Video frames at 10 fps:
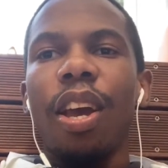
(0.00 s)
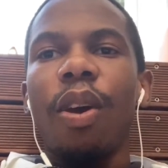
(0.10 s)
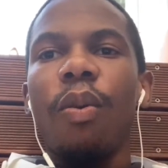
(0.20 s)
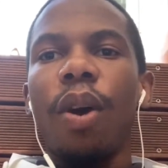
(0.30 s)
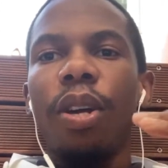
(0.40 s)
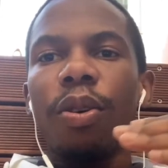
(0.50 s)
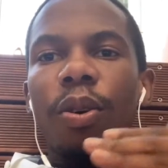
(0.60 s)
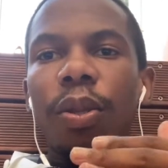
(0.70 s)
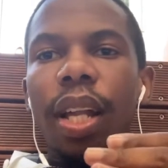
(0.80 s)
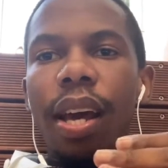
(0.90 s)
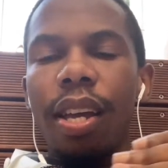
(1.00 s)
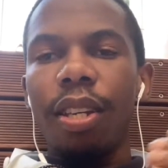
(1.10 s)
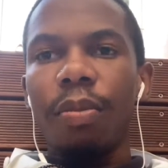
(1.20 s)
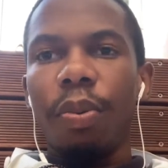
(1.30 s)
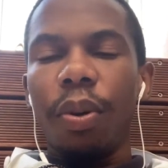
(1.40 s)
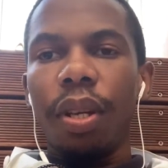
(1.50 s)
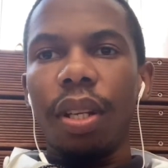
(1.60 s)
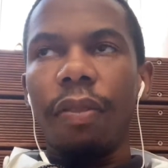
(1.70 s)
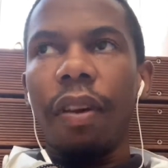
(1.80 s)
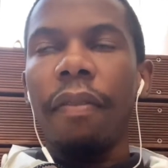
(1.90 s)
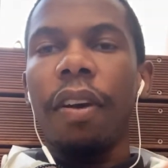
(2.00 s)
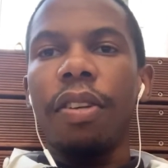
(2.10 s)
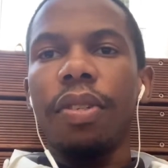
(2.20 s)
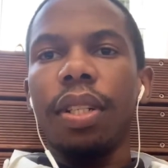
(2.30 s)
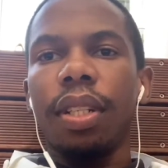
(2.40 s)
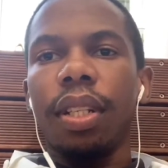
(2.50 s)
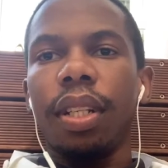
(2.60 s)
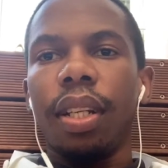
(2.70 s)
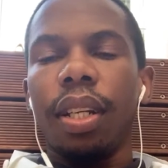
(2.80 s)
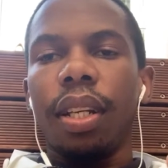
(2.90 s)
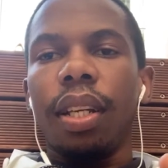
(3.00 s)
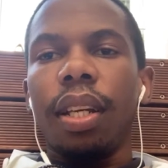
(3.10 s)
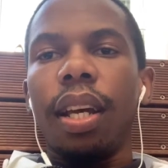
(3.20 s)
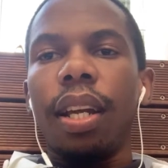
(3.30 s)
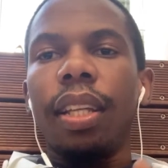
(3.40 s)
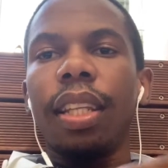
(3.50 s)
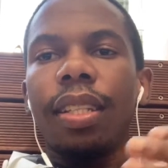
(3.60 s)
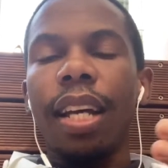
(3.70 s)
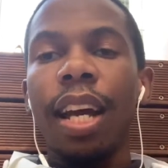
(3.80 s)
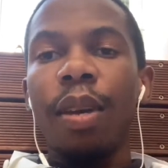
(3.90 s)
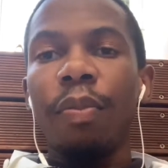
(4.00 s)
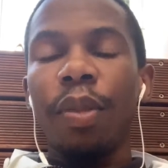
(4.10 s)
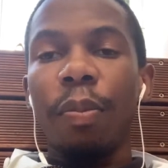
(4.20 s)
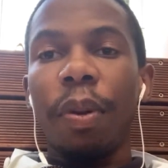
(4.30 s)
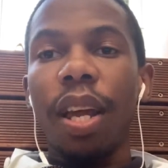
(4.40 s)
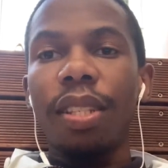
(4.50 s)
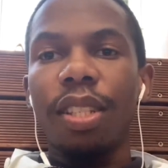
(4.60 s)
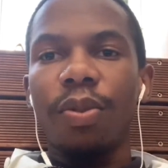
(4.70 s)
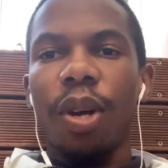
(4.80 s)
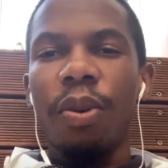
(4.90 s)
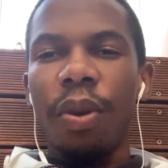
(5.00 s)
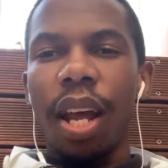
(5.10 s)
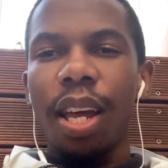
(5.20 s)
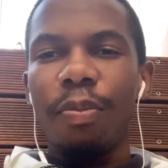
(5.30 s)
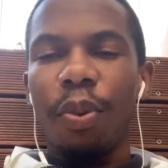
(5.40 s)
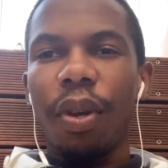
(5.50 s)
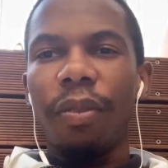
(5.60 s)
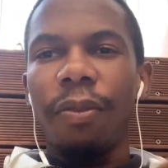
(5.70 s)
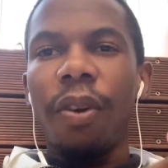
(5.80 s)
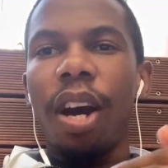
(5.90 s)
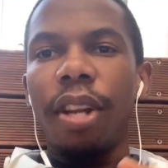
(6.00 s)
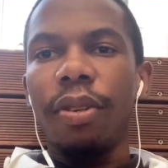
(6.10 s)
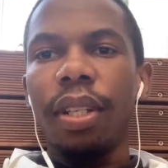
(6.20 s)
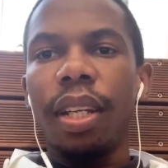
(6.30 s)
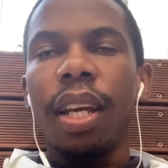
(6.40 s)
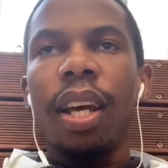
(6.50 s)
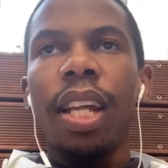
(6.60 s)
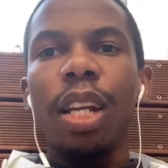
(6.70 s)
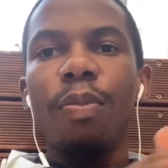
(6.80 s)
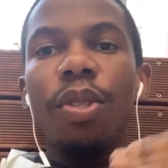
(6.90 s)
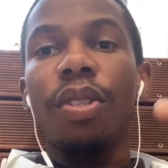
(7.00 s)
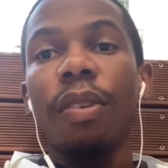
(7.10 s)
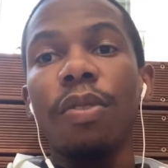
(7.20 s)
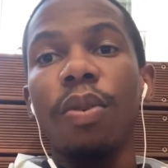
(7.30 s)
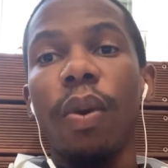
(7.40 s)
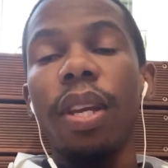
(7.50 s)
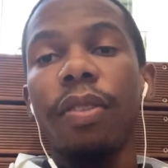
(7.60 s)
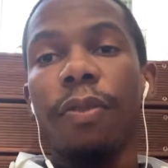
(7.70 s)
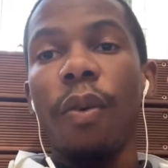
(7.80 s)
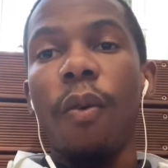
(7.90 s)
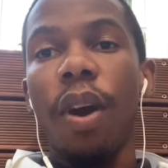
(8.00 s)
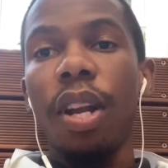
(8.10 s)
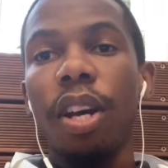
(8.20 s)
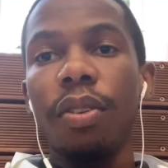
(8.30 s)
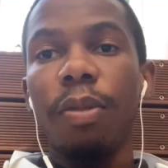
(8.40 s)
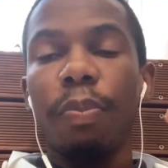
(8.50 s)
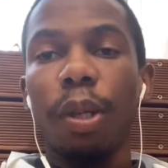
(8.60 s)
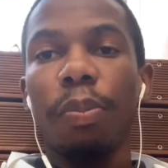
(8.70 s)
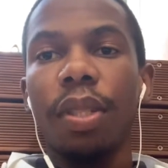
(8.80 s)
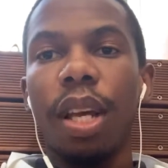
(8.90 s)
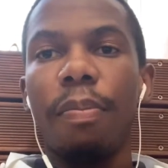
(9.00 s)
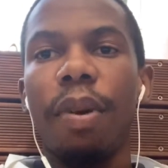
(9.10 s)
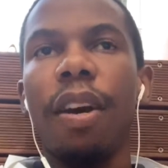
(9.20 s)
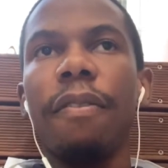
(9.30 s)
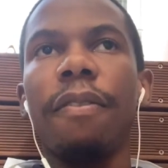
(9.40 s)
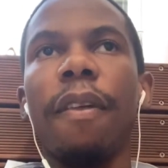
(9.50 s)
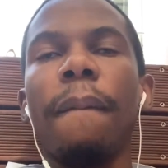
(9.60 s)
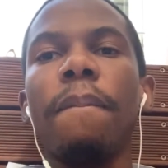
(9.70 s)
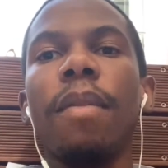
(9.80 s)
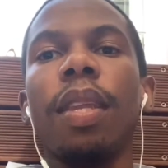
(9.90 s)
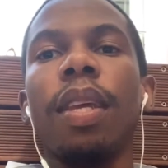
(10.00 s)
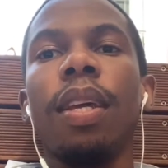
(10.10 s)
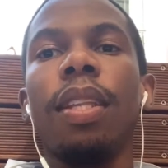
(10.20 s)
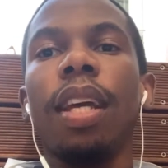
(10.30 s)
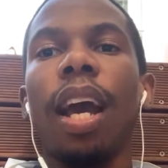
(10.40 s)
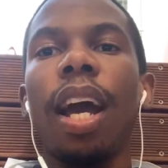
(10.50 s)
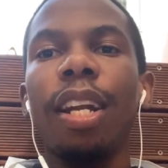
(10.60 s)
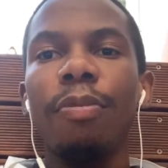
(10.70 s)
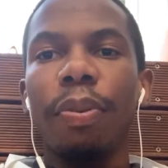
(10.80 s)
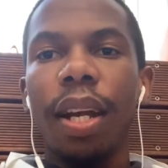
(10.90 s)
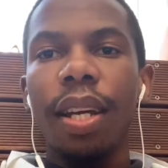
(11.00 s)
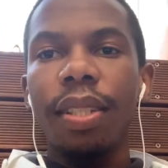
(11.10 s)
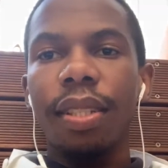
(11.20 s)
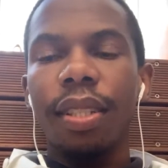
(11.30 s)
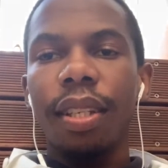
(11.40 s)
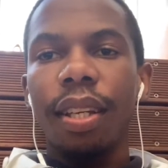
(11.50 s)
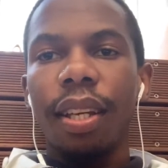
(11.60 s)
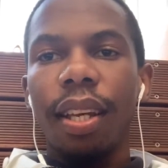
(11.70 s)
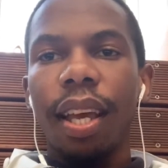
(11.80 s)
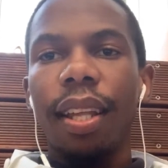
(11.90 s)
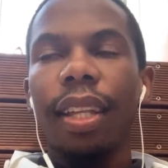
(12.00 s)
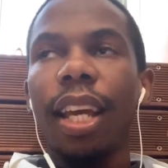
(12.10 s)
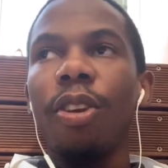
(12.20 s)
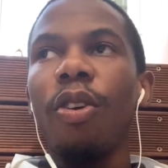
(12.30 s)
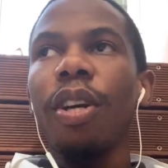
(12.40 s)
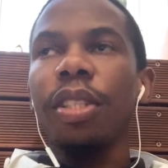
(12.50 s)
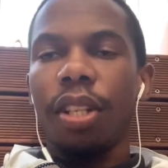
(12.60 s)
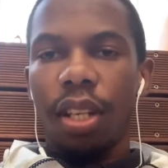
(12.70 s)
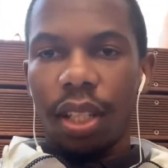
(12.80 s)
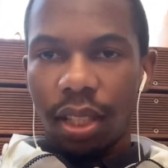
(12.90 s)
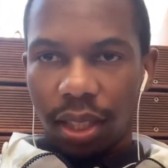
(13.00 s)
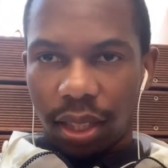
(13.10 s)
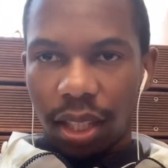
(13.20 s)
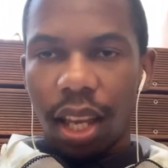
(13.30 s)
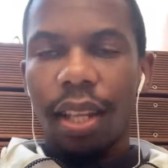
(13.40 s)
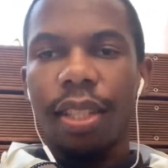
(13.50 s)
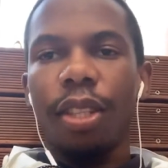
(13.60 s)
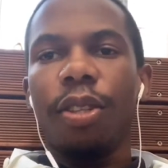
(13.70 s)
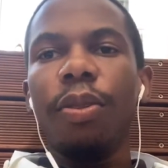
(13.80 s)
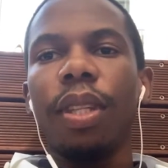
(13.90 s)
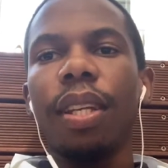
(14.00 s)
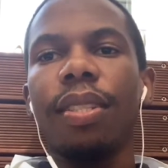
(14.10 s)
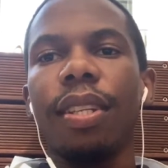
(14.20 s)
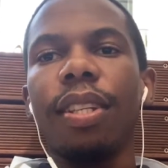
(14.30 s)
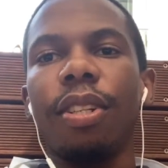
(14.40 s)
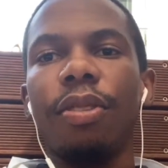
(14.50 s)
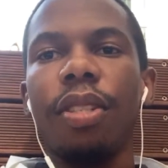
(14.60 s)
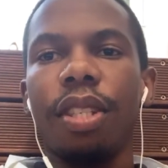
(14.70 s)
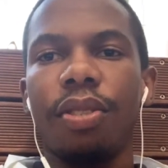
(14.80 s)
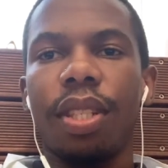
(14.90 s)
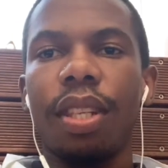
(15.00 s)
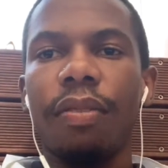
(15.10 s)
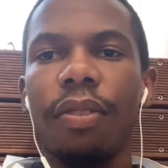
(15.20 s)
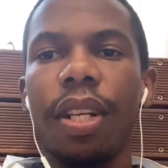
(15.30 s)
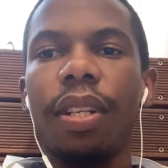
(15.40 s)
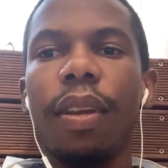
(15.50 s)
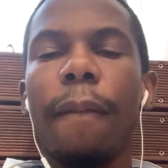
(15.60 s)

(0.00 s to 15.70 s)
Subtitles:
109.500, and at the time the price is 109.400, that means you have to wait for 100 pips above the current price and then execute that signal you just received, right?